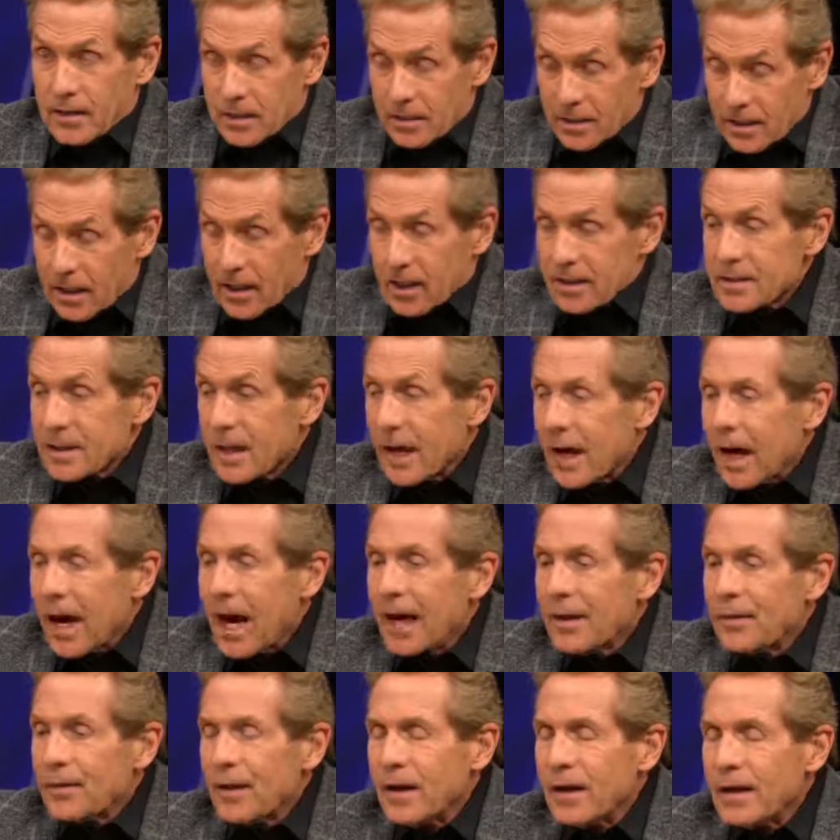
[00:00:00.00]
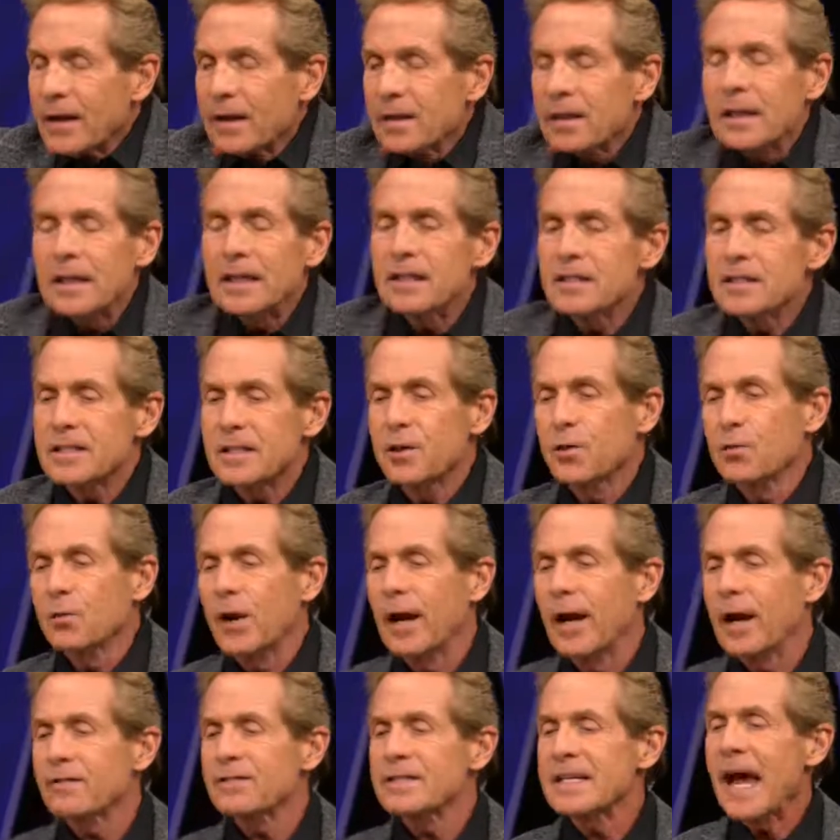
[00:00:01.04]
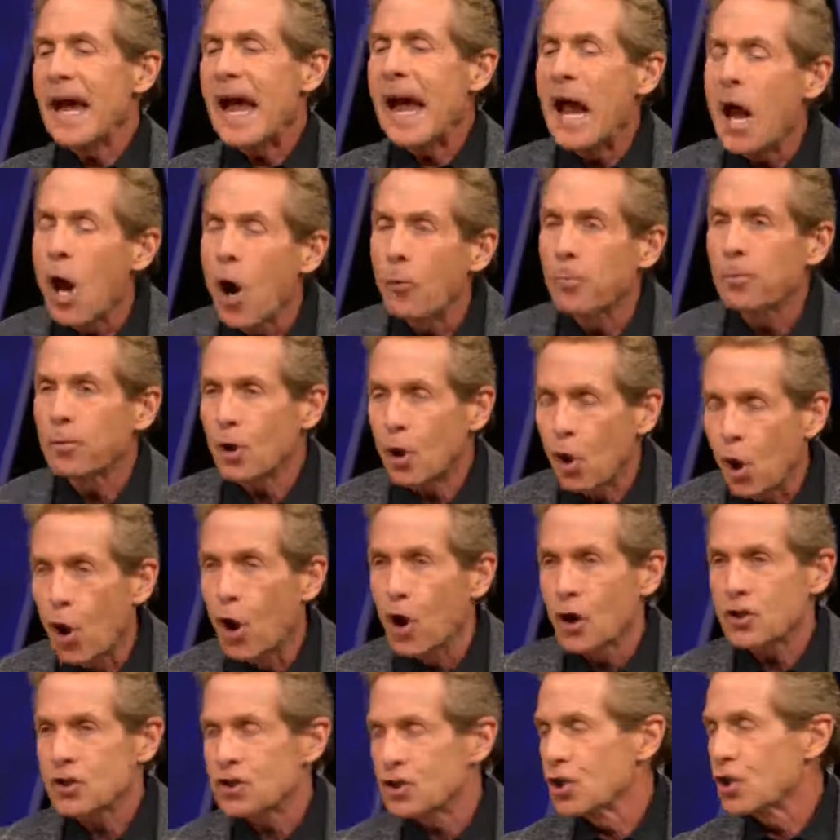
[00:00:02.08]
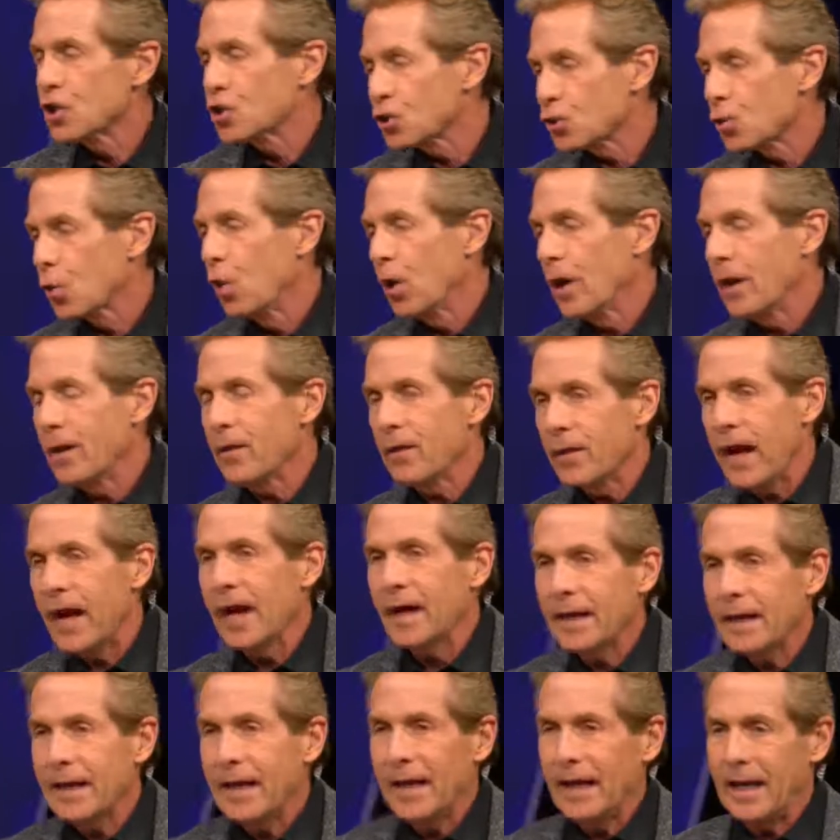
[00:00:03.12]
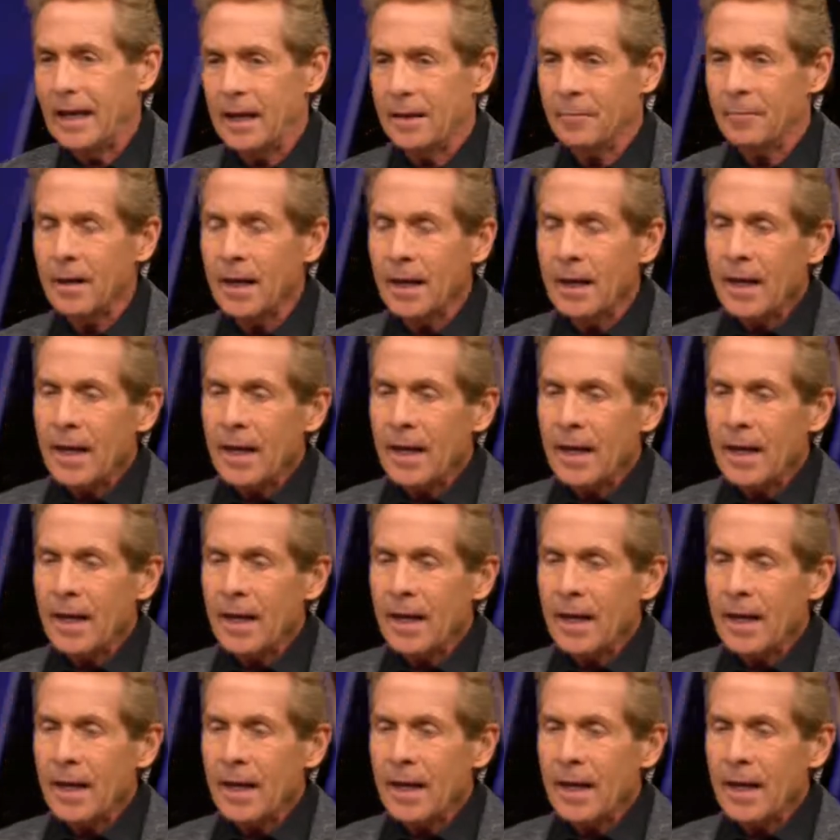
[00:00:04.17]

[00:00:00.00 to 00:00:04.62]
Yes. I think at least the refs helped cost Detroit that game.